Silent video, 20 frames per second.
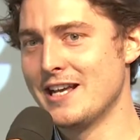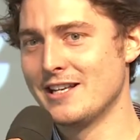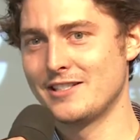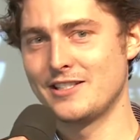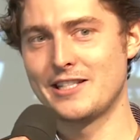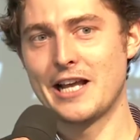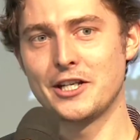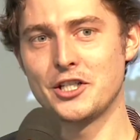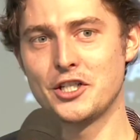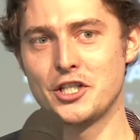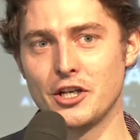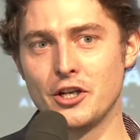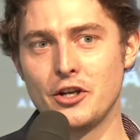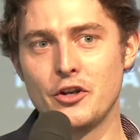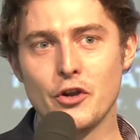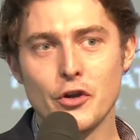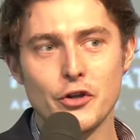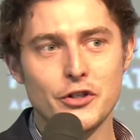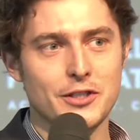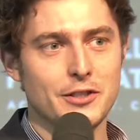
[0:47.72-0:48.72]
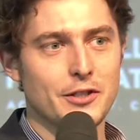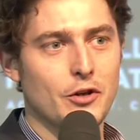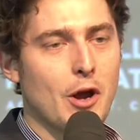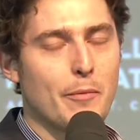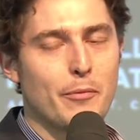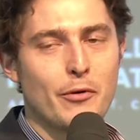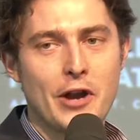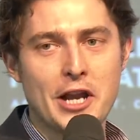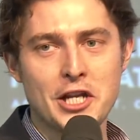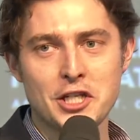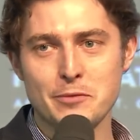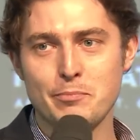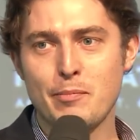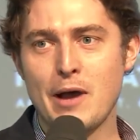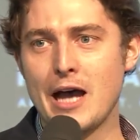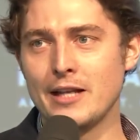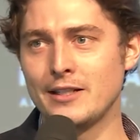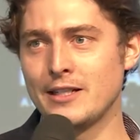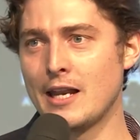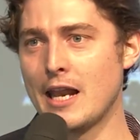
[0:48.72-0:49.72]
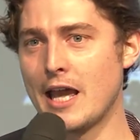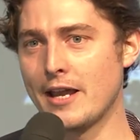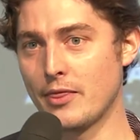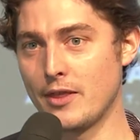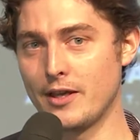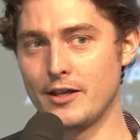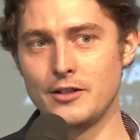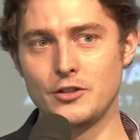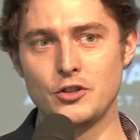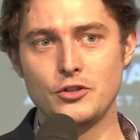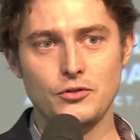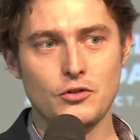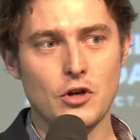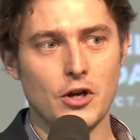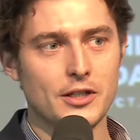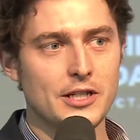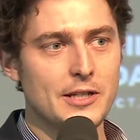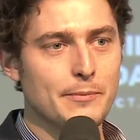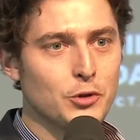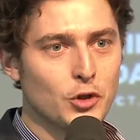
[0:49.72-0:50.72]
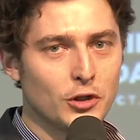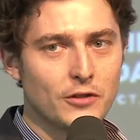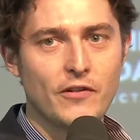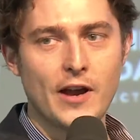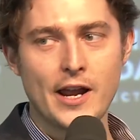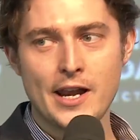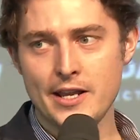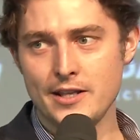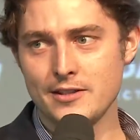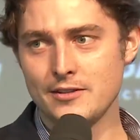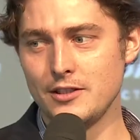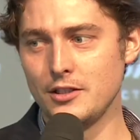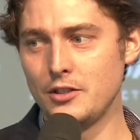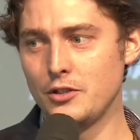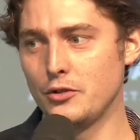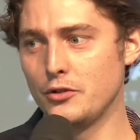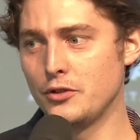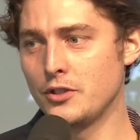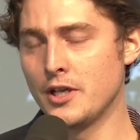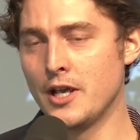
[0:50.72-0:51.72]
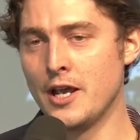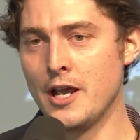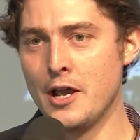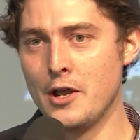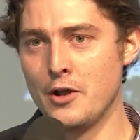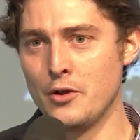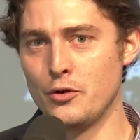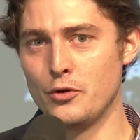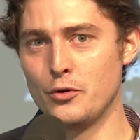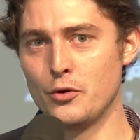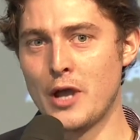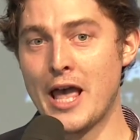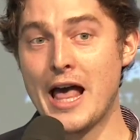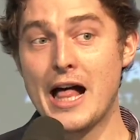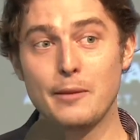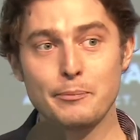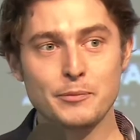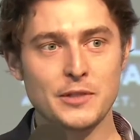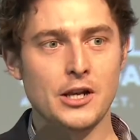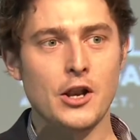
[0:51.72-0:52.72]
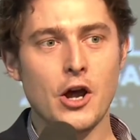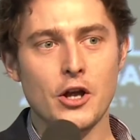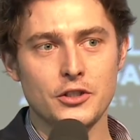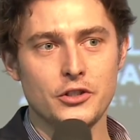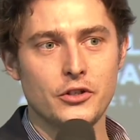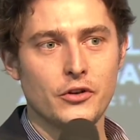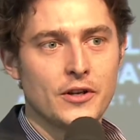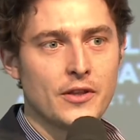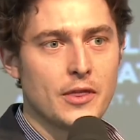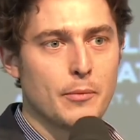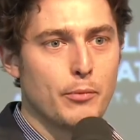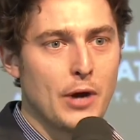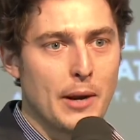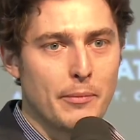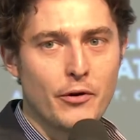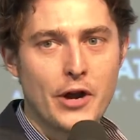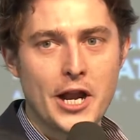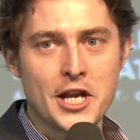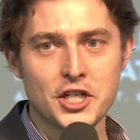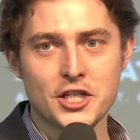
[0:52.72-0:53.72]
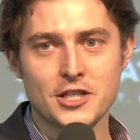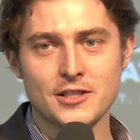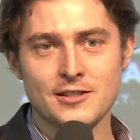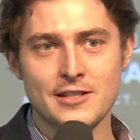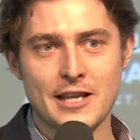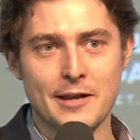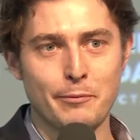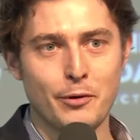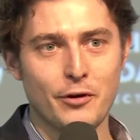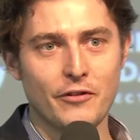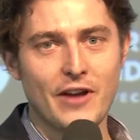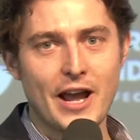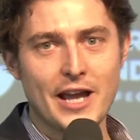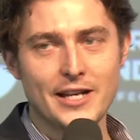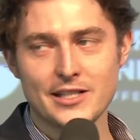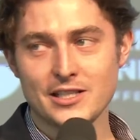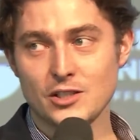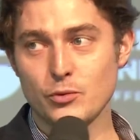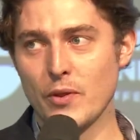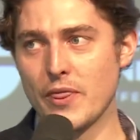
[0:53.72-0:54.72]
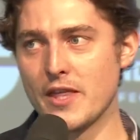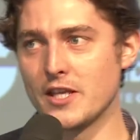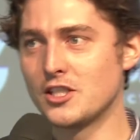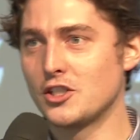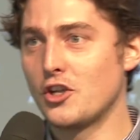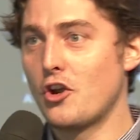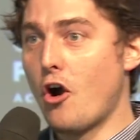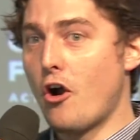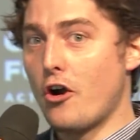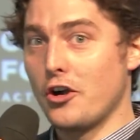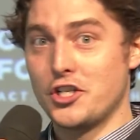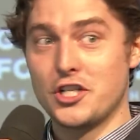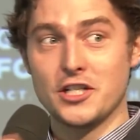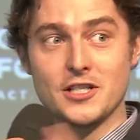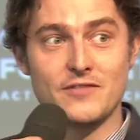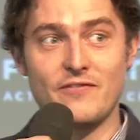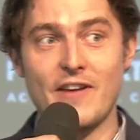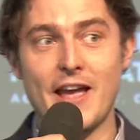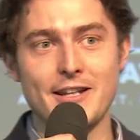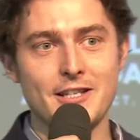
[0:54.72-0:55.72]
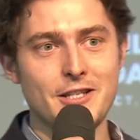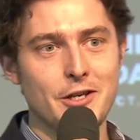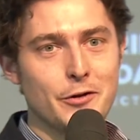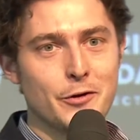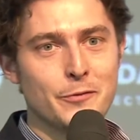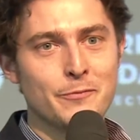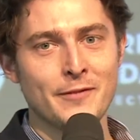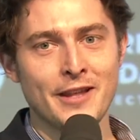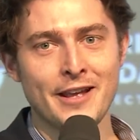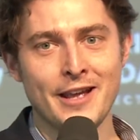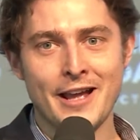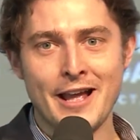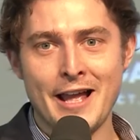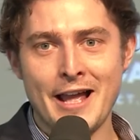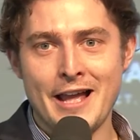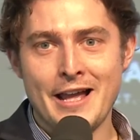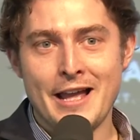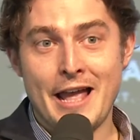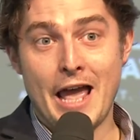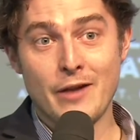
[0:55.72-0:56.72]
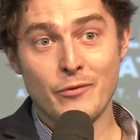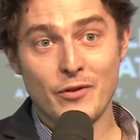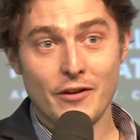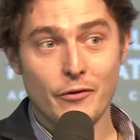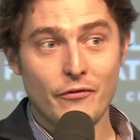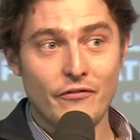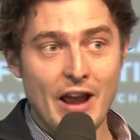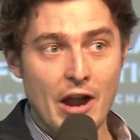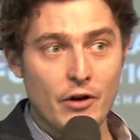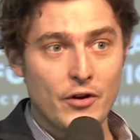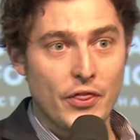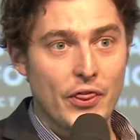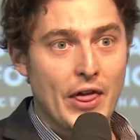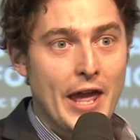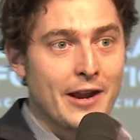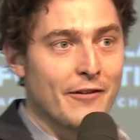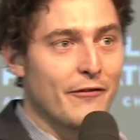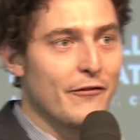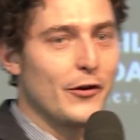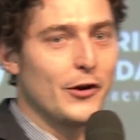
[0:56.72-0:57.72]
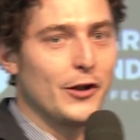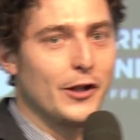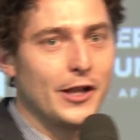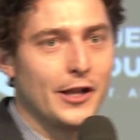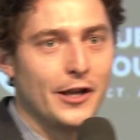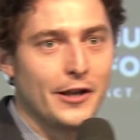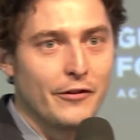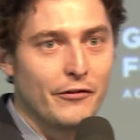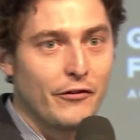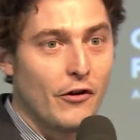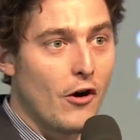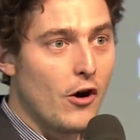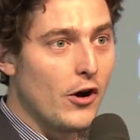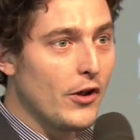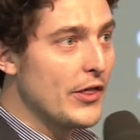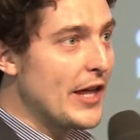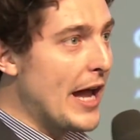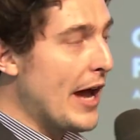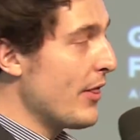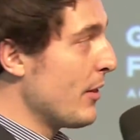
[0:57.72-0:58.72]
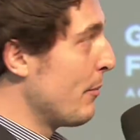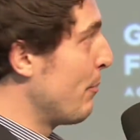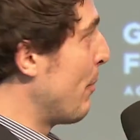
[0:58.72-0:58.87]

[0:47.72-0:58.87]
such a good cooperation partner like the Gottlieb Duttweiler Institute, who helped a lot during the preparations and provide us with this gorgeous venue. And we are very thankful for all the other